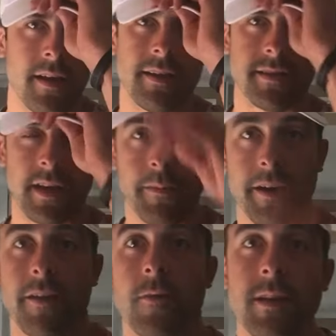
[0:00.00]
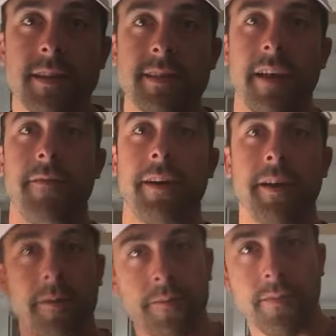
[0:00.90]
This is gonna be another real estate
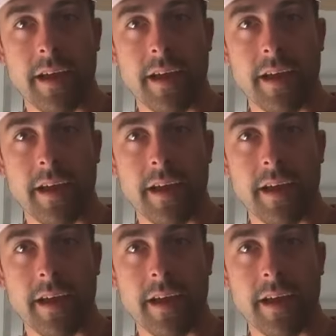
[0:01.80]
video.